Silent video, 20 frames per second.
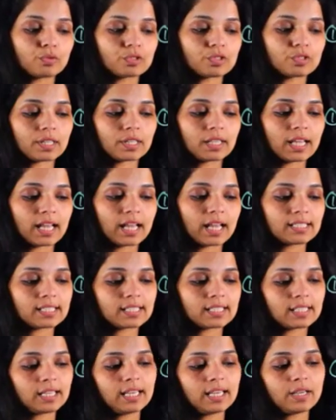So that's
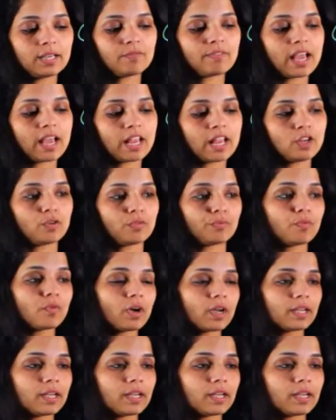the value of y.